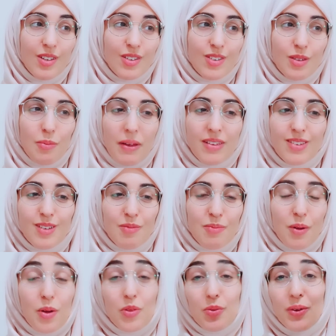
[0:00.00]
it's the best of
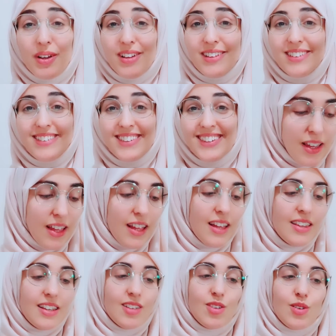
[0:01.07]
both worlds.
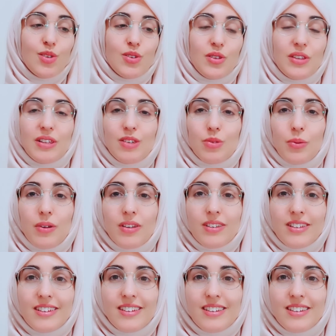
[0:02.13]
There's also this one.